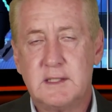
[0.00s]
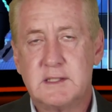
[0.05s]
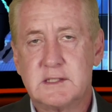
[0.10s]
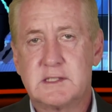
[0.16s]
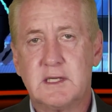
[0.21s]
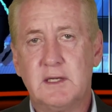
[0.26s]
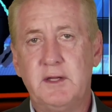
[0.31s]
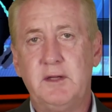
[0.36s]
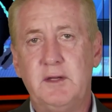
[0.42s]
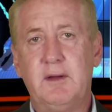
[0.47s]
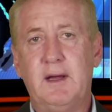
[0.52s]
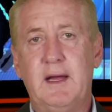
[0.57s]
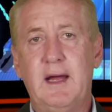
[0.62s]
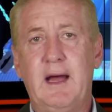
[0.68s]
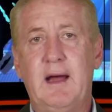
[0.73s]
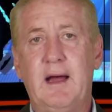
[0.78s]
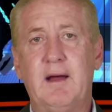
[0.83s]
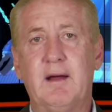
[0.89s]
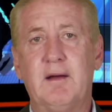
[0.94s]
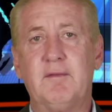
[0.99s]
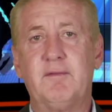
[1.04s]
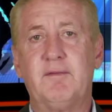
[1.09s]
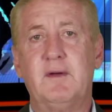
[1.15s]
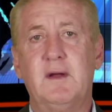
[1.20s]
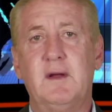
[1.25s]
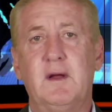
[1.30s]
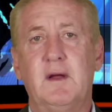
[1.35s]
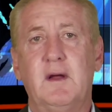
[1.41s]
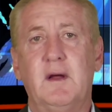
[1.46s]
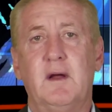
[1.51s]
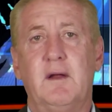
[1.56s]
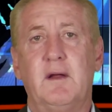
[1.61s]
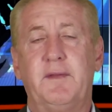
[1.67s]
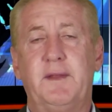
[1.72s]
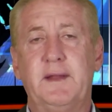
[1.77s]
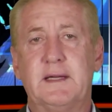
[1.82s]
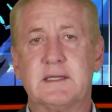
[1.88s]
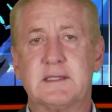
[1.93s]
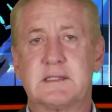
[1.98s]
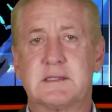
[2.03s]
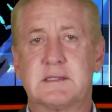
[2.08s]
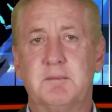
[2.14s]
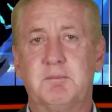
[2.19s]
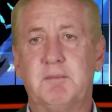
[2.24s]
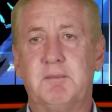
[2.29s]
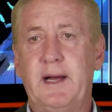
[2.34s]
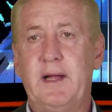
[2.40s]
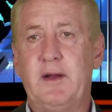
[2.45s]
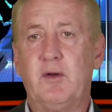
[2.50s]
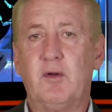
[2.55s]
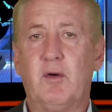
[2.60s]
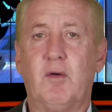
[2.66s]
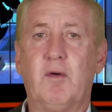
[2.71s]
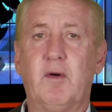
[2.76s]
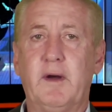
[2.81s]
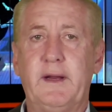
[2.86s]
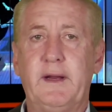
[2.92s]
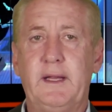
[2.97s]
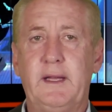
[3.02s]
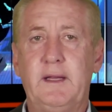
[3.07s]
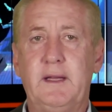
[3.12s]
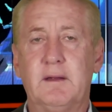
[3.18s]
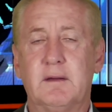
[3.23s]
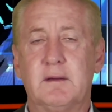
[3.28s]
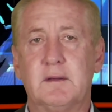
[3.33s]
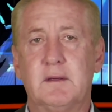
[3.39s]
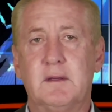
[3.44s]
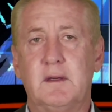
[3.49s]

So you have this minority